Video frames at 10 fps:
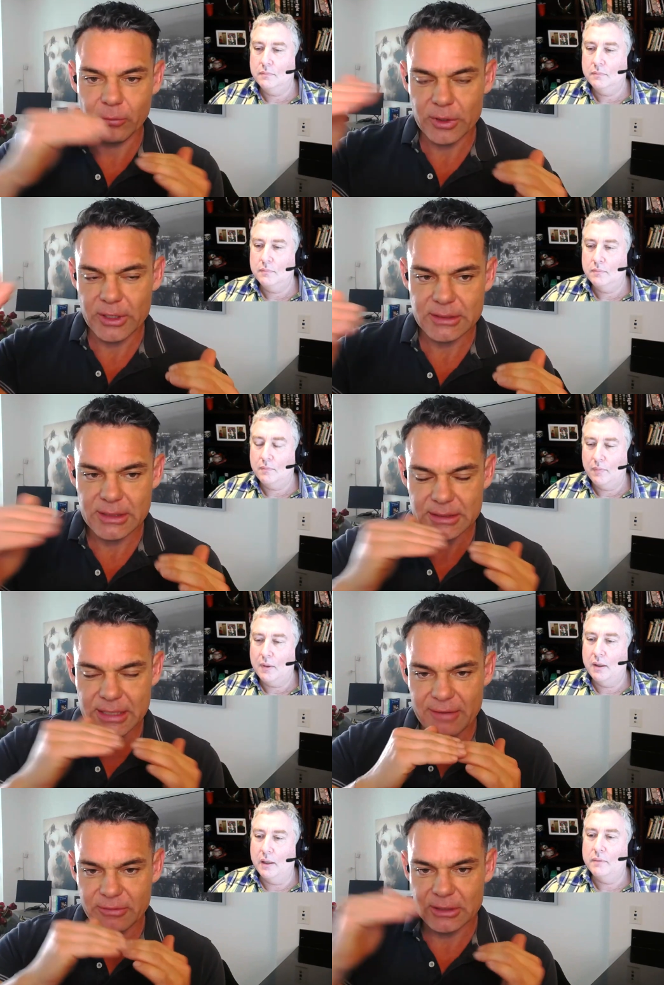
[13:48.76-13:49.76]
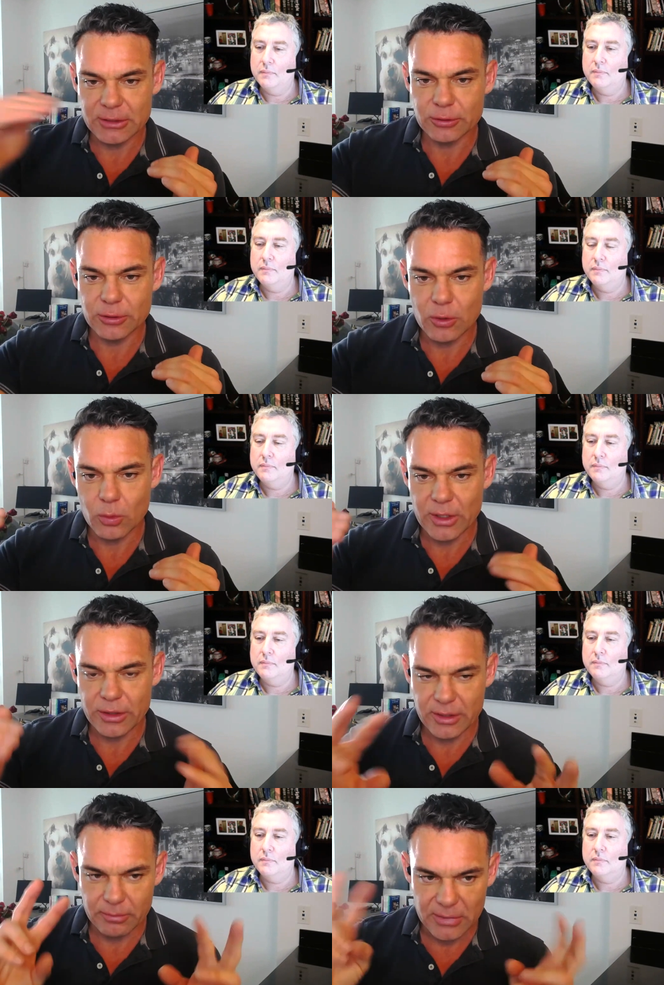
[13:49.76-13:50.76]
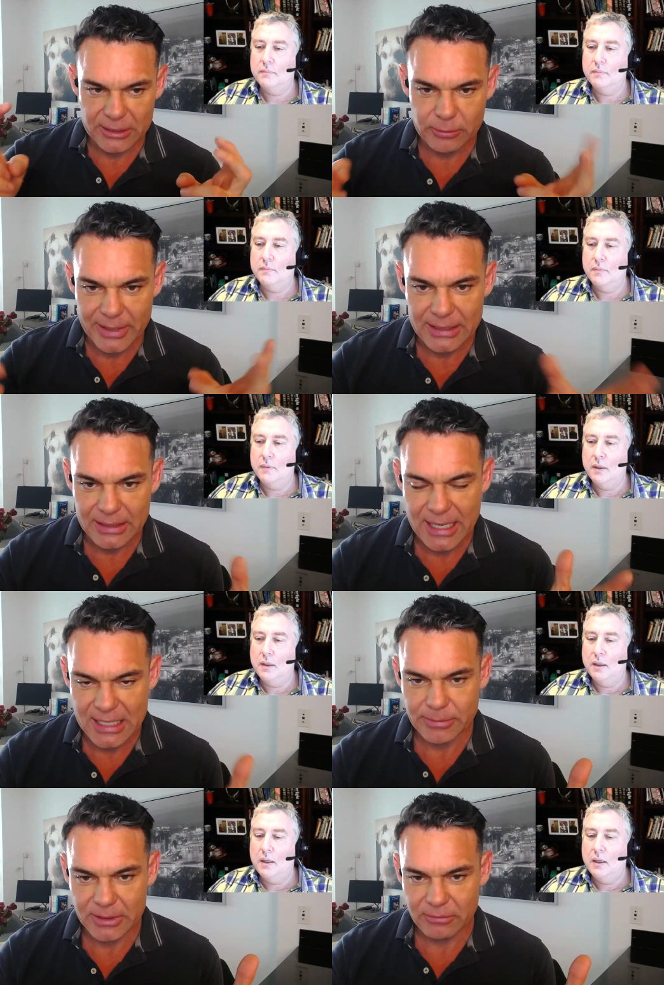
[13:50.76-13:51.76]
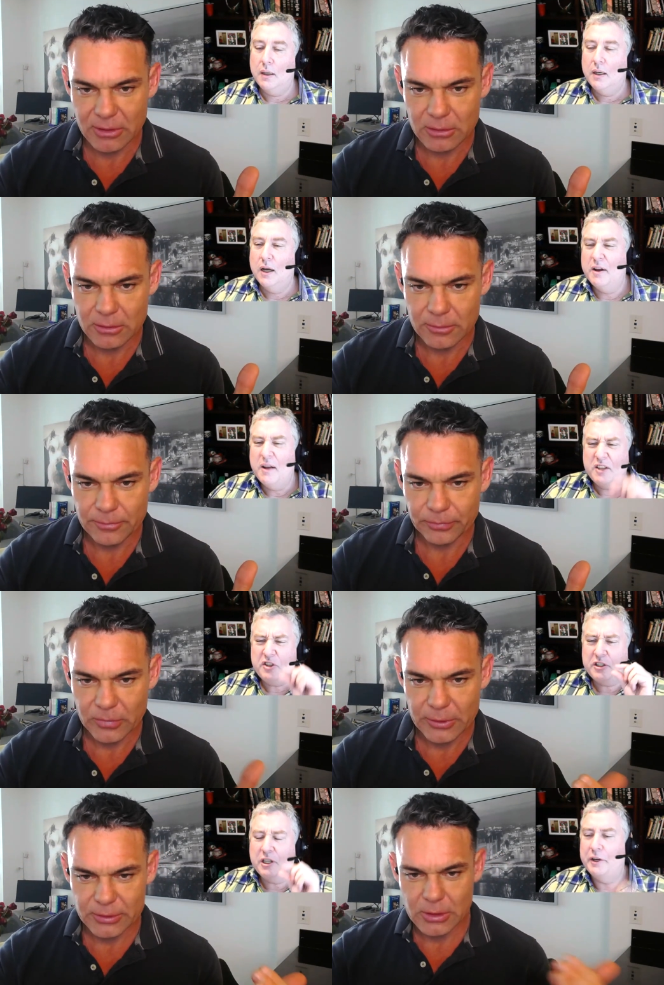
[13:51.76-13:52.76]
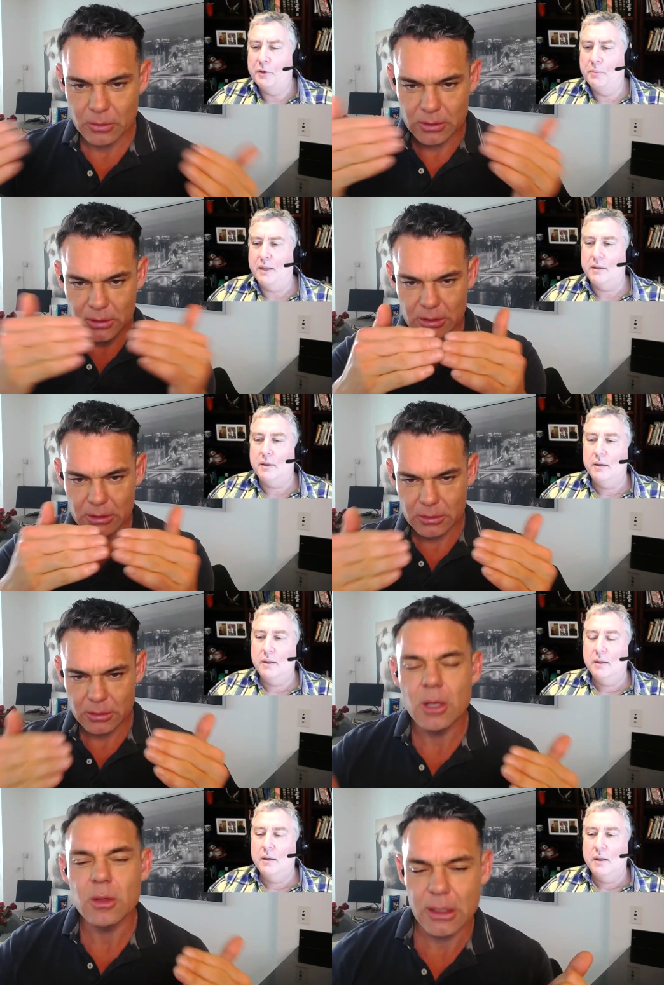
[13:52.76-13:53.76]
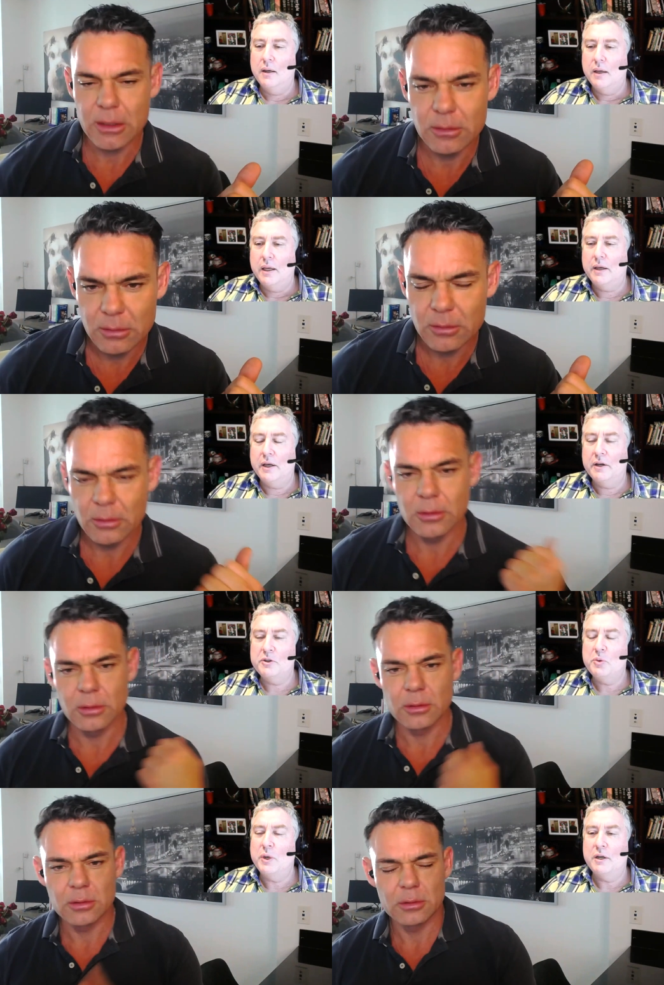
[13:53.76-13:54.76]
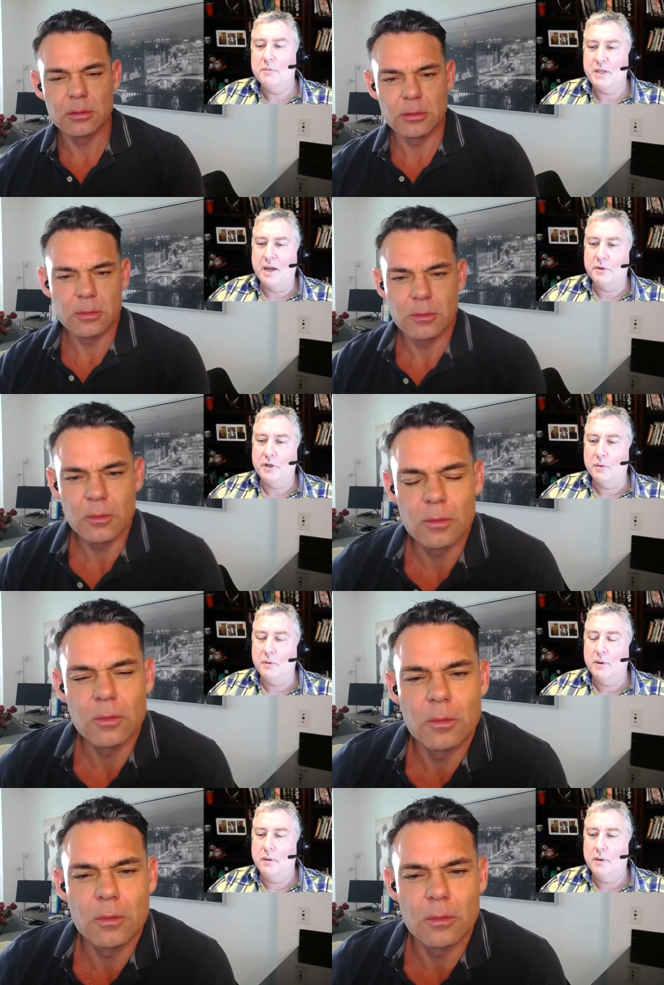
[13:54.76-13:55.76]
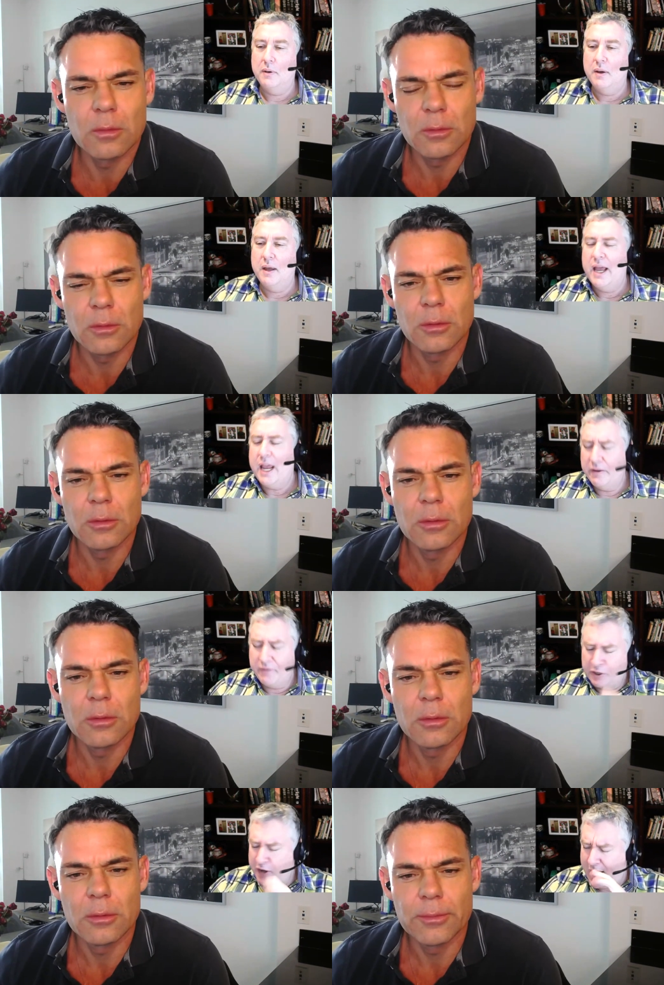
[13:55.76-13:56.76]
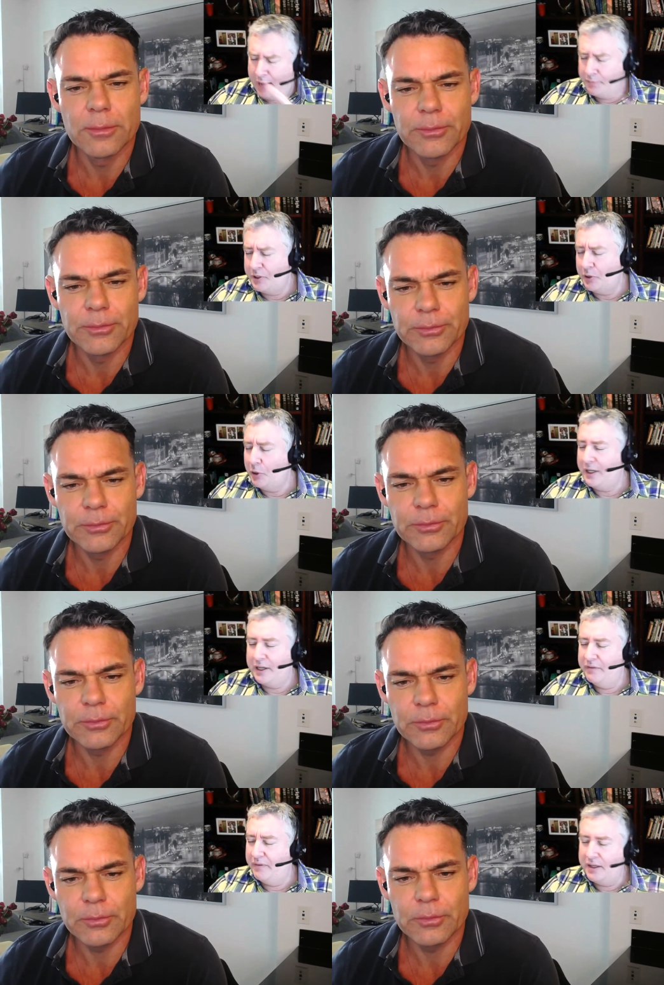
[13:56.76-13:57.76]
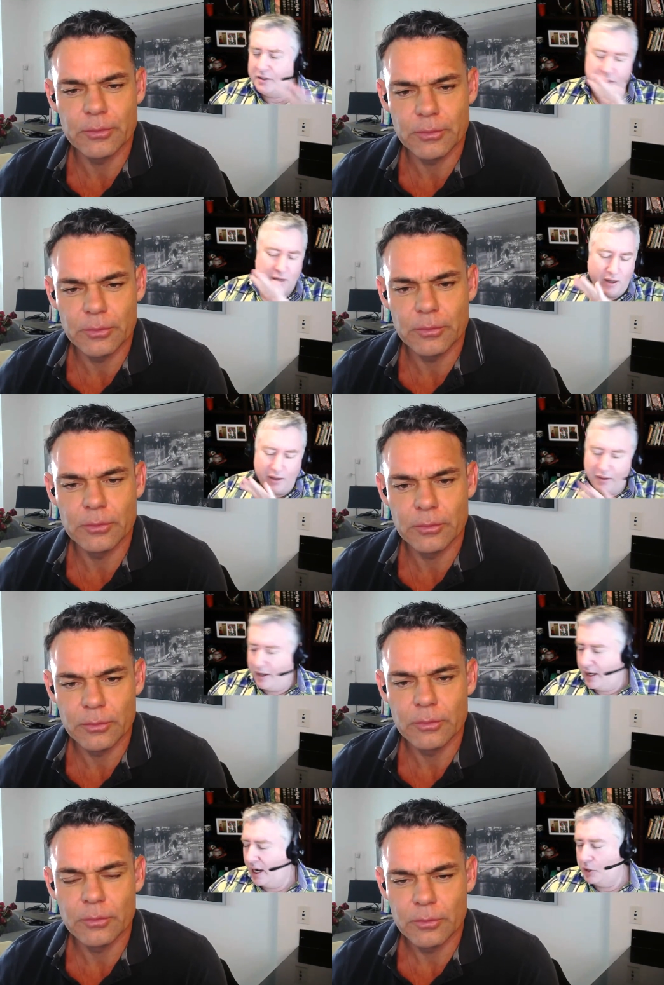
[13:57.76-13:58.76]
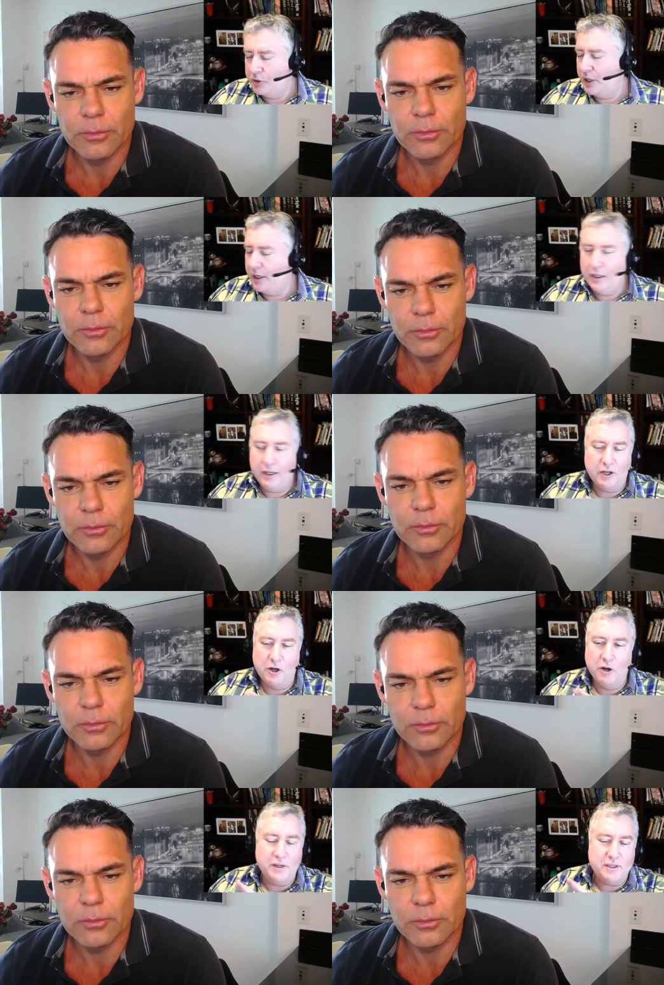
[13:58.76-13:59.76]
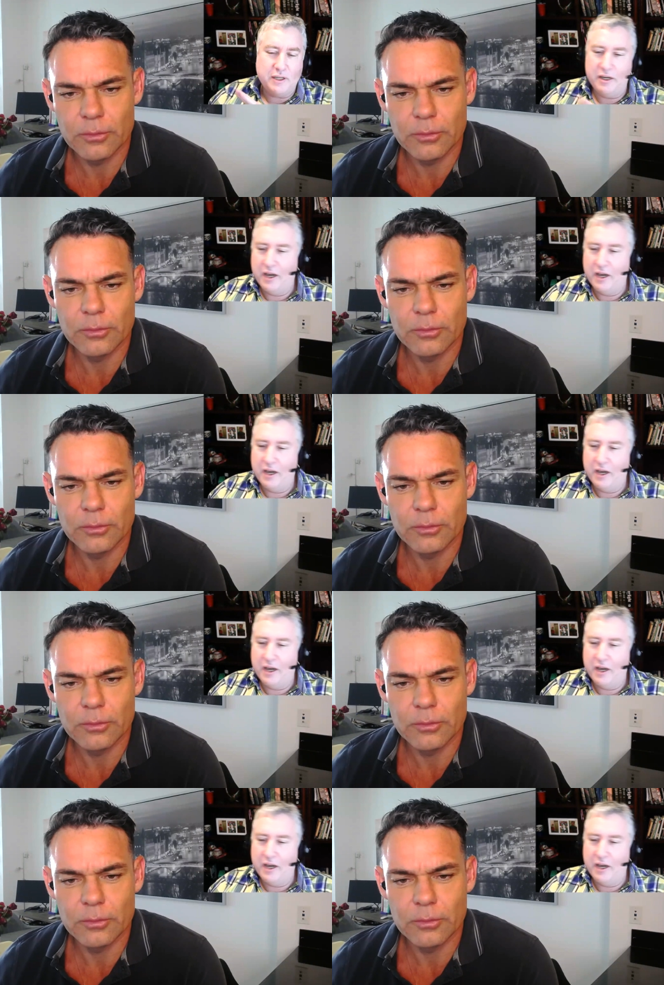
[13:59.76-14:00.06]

Speaker 1: for this doesn't have yeah. anything to do with the electromagnetic aspect of it. Uh, just There's a little no, bit. Okay.
Speaker 2: Here's what it comes down to: if you're absolutely convinced that energy healing and all this can